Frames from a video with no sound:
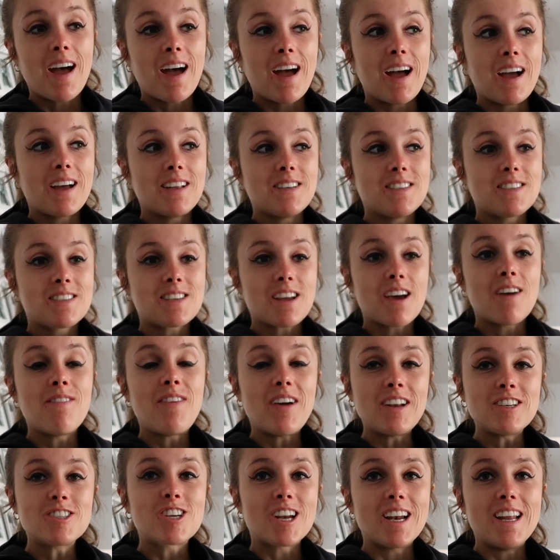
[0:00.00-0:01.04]
And
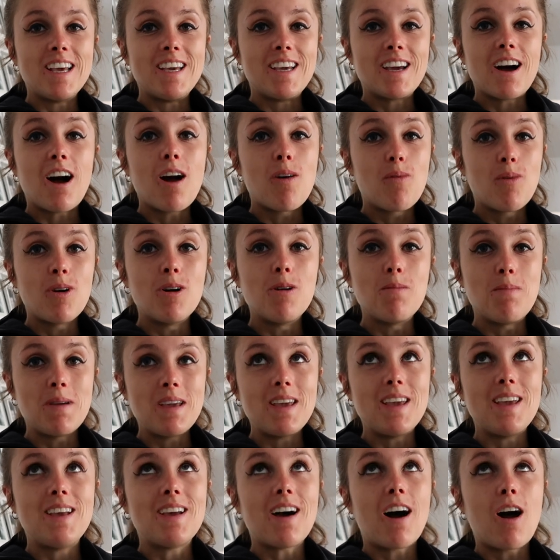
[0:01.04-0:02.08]
eventually I
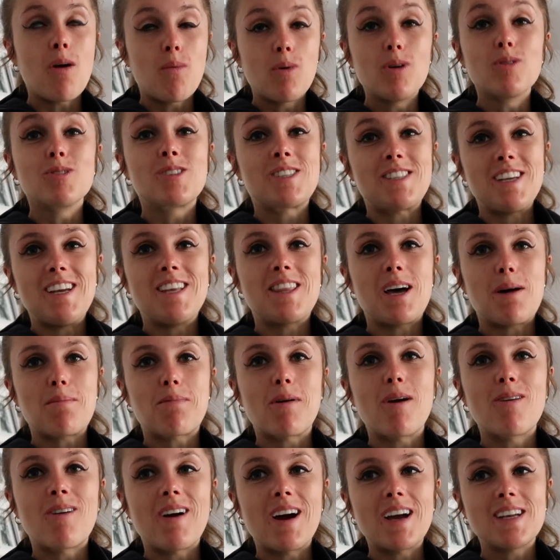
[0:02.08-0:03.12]
will see that
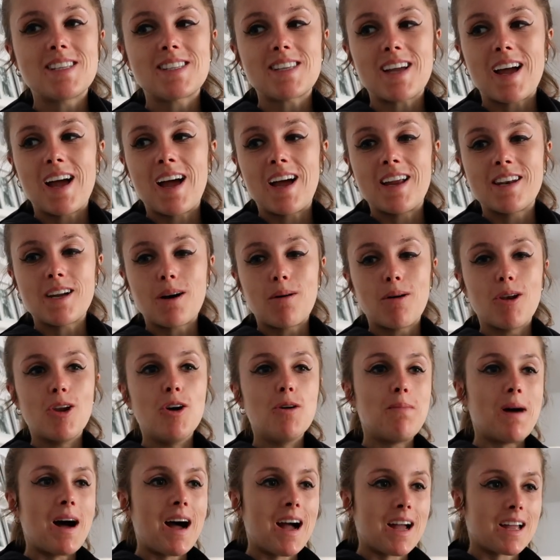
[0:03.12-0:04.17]
progress, and I will
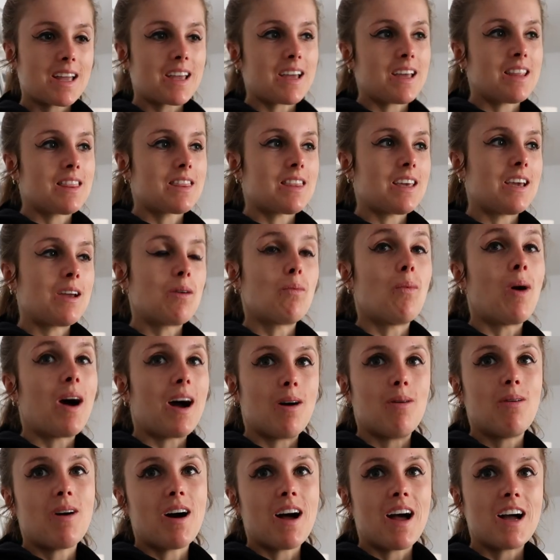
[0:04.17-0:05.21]
look back and think,
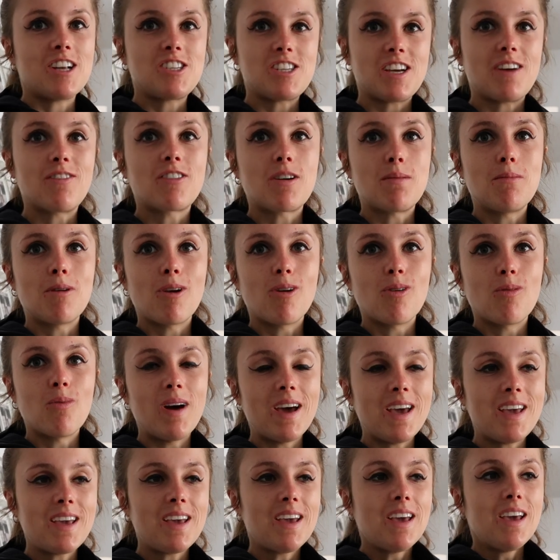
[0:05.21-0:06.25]
wow, I actually have come a long
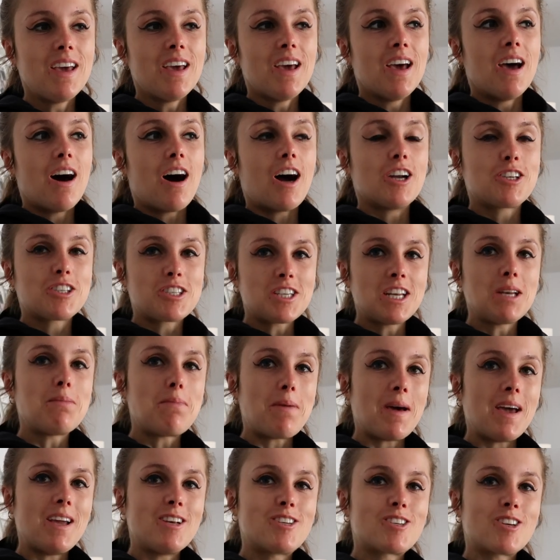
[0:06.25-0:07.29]
way. I just need to
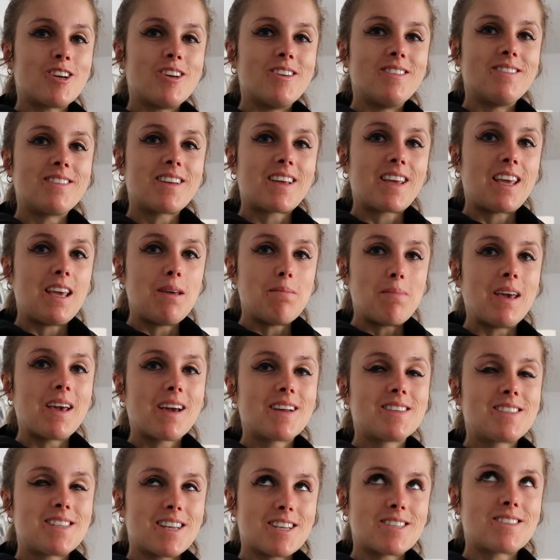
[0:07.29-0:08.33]
be patient, keep
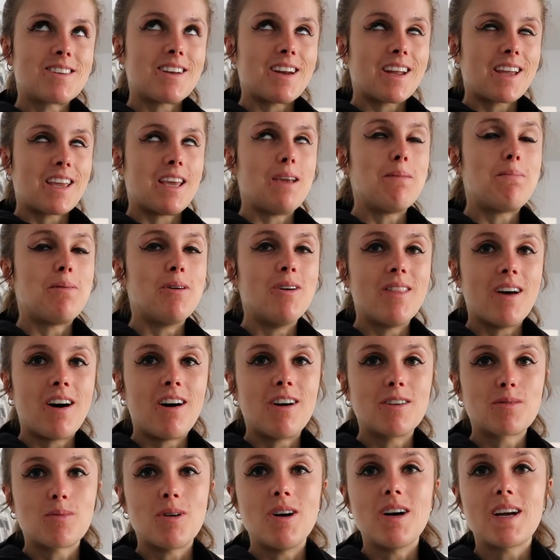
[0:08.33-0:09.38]
being consistent, and keep putting the
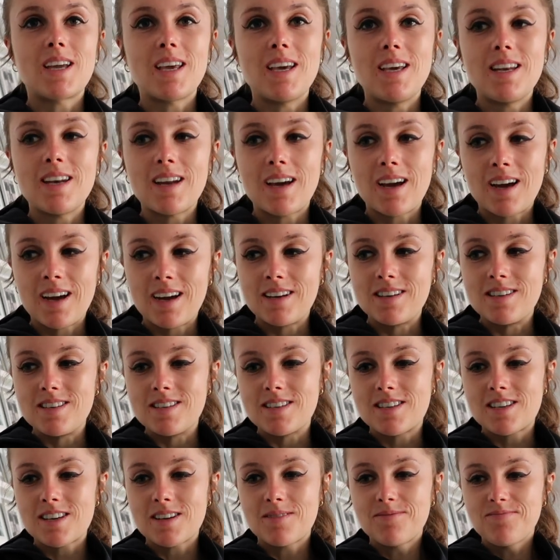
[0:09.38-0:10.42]
hard work in,
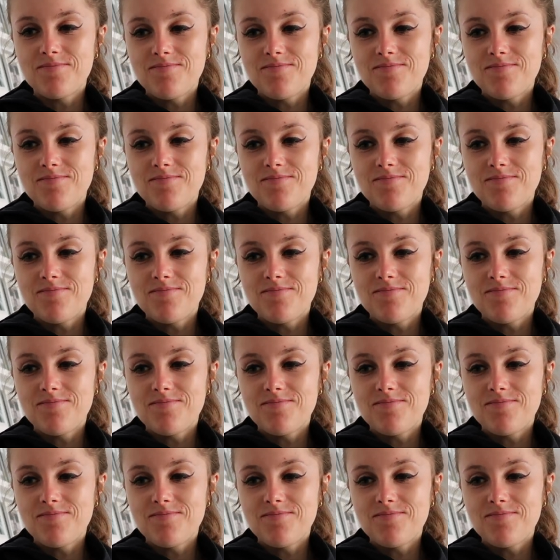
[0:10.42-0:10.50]
and